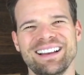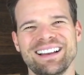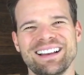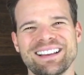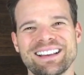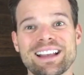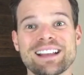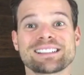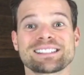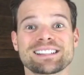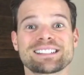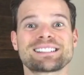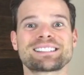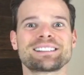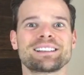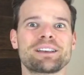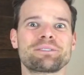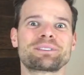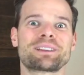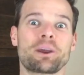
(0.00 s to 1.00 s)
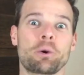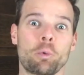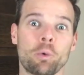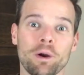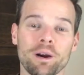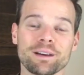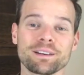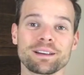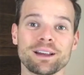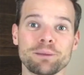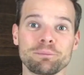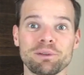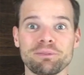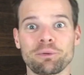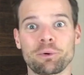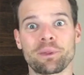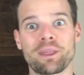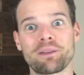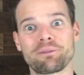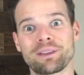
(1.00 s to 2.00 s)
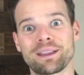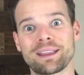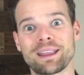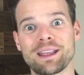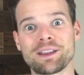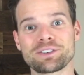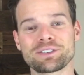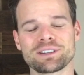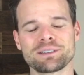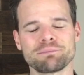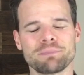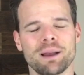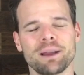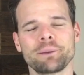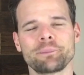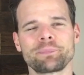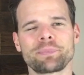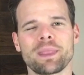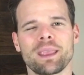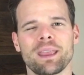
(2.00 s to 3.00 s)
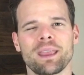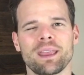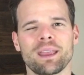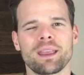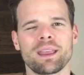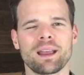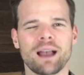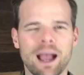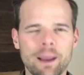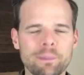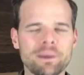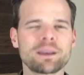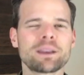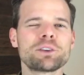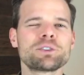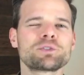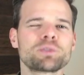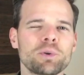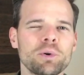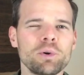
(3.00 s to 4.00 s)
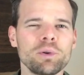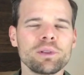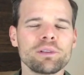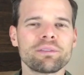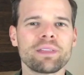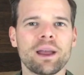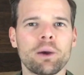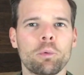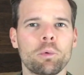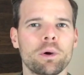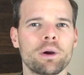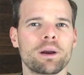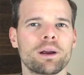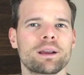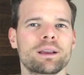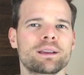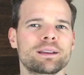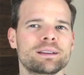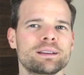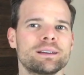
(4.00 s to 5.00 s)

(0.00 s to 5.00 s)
Yes, I still have to get work done before that vacation, but I'm in control of that work.